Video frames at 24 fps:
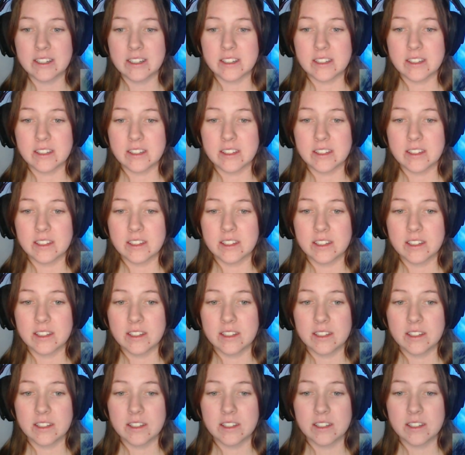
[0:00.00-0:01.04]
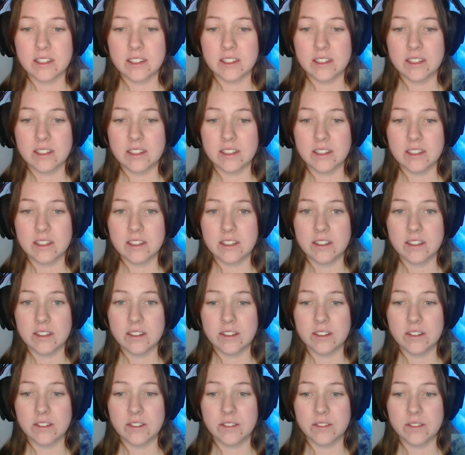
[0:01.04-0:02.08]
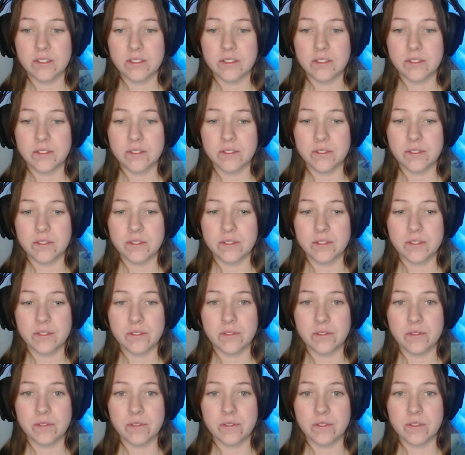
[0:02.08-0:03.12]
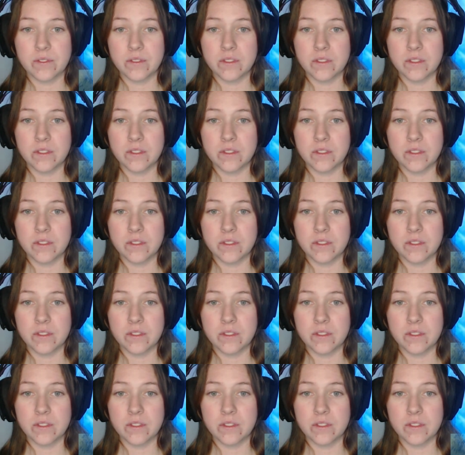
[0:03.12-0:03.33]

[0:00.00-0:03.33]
No one is speaking in this clip.